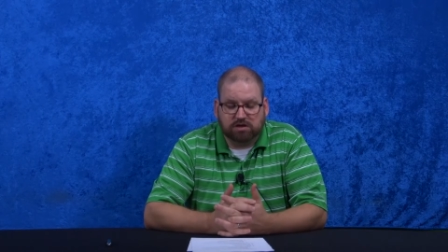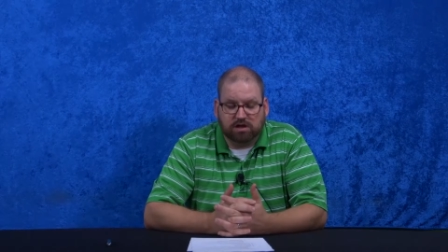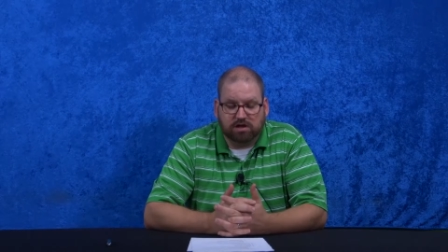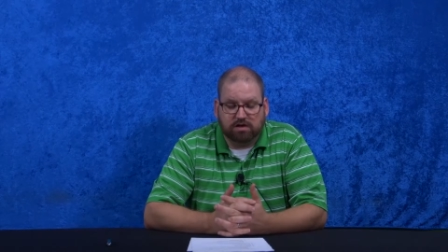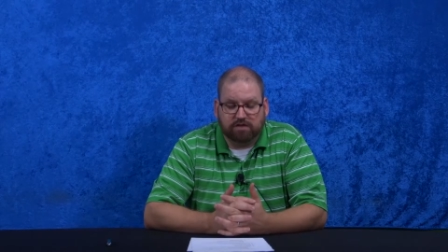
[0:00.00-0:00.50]

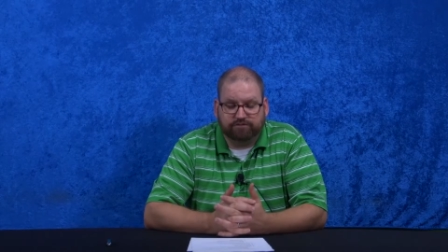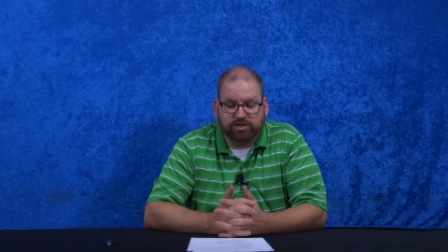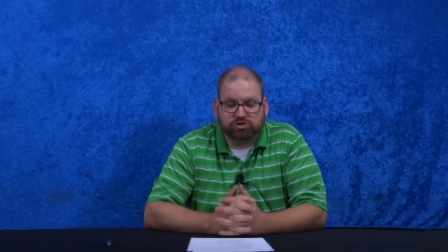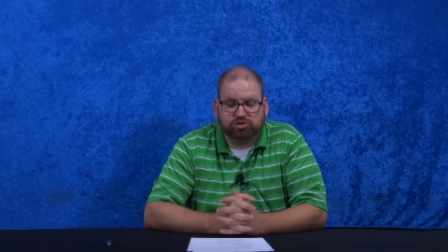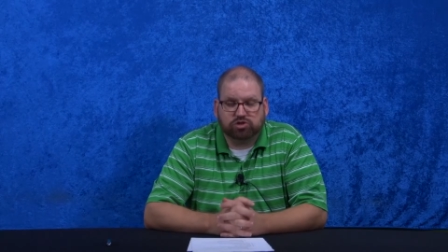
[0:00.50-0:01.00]

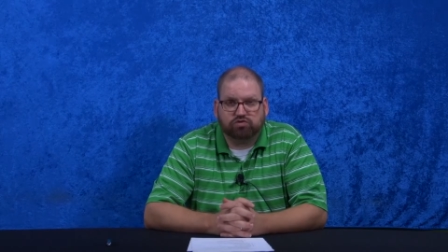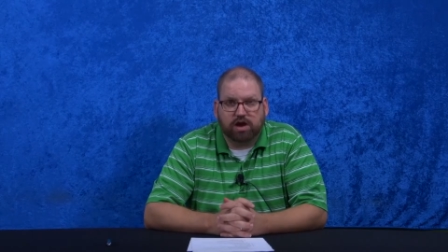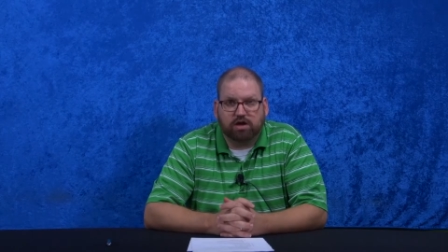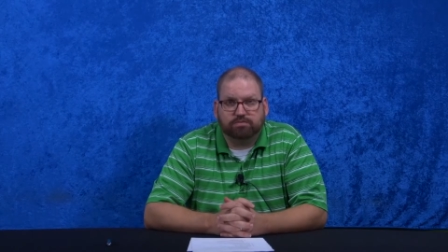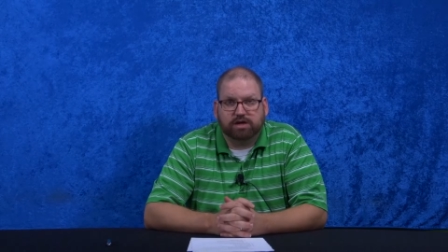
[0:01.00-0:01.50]
eventually
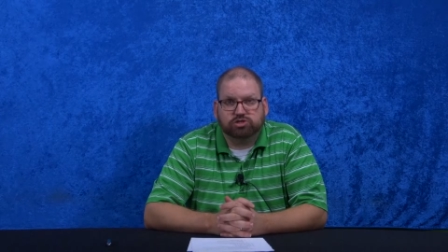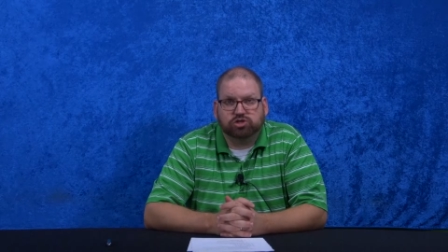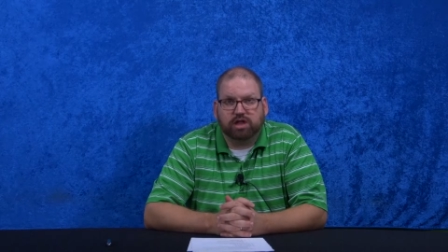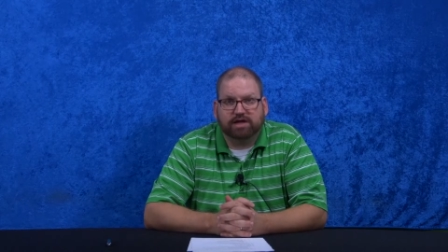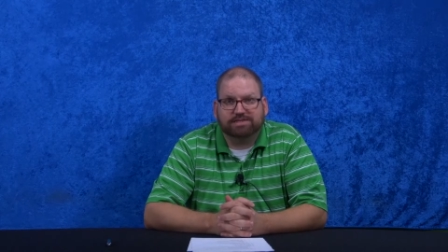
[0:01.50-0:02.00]
crowned by
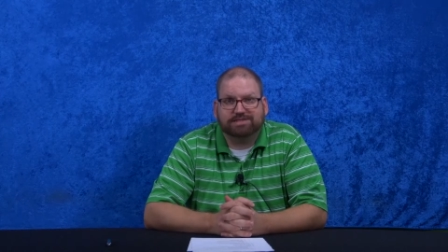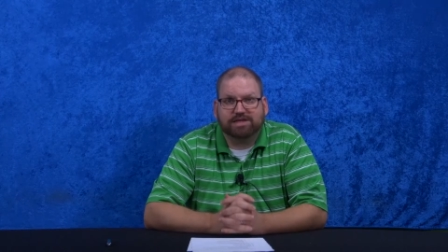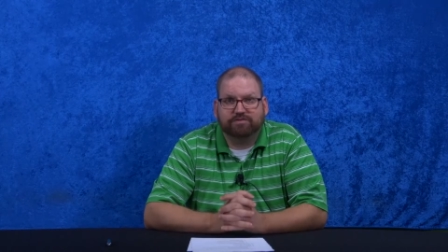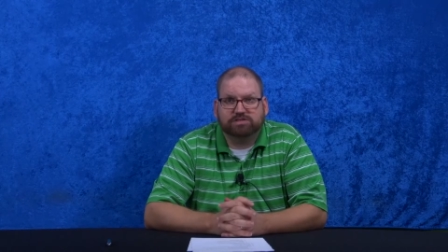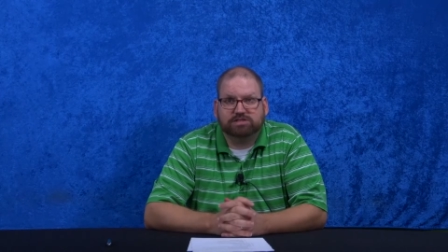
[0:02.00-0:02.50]
July
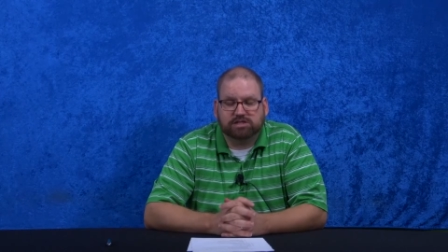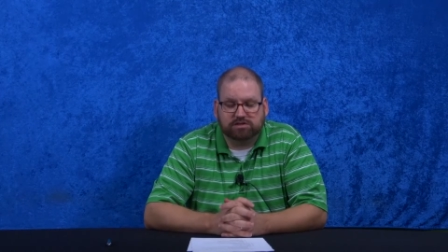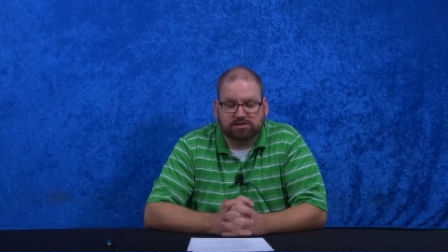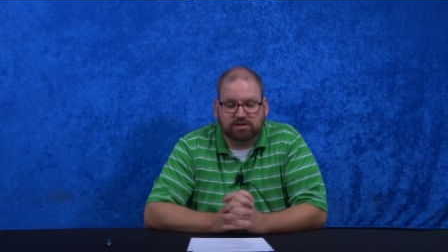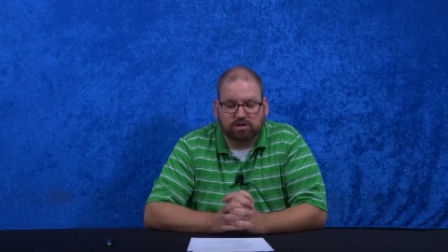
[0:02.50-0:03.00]

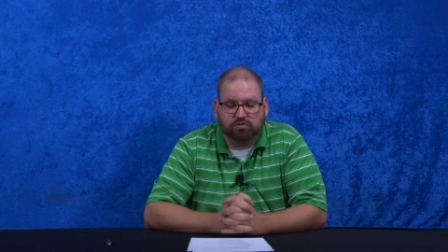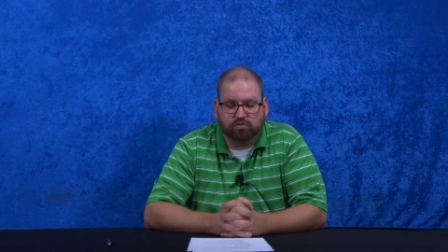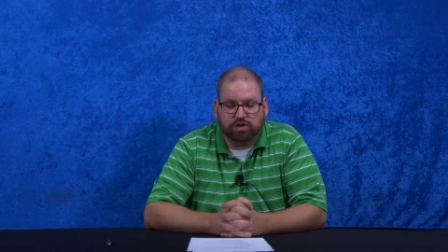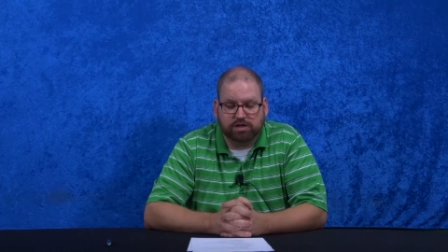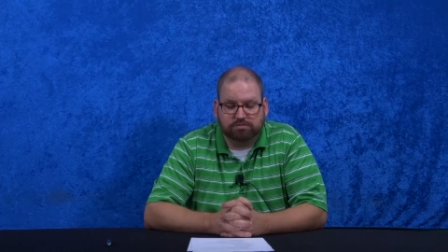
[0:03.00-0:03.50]
17th in
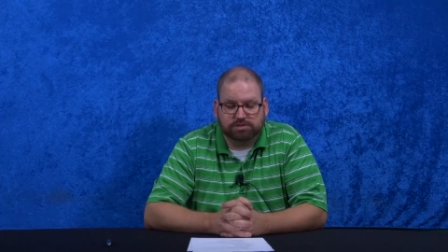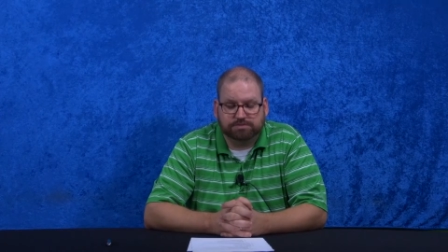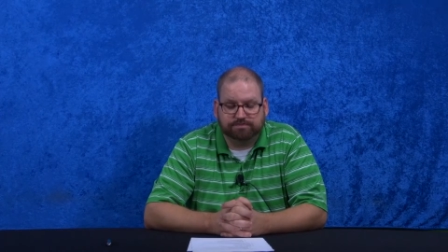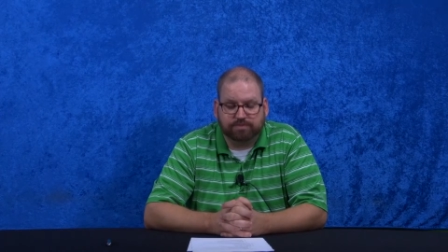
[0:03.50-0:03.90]
Reims.